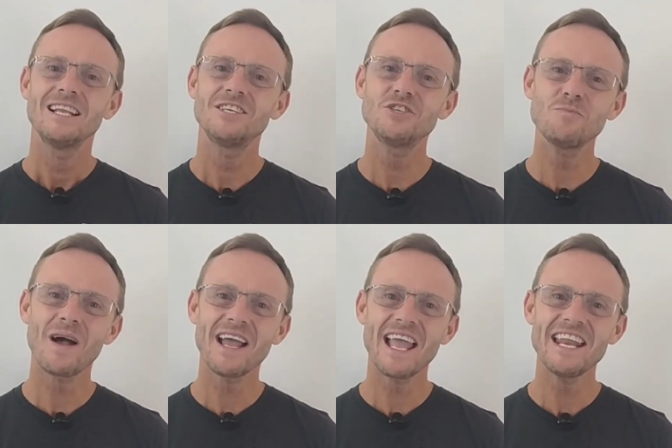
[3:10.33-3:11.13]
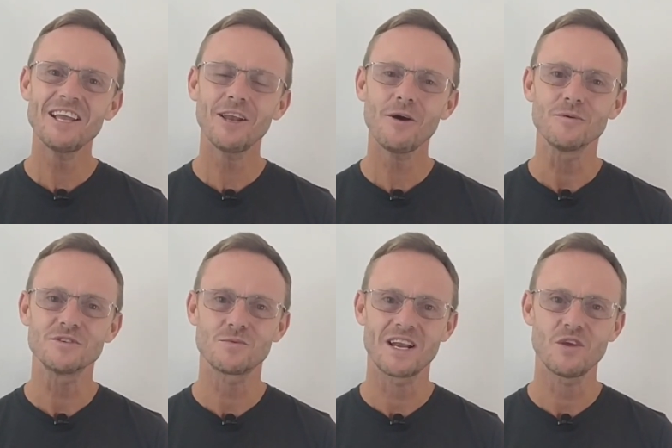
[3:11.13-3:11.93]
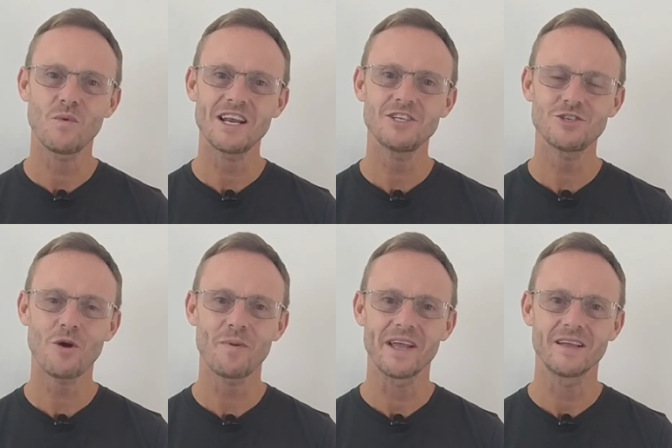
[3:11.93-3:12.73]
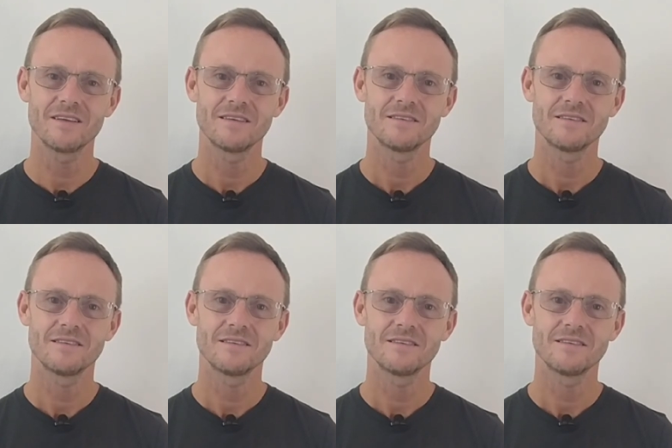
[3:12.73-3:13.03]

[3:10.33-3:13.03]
Did you buy any clothes when you went shopping?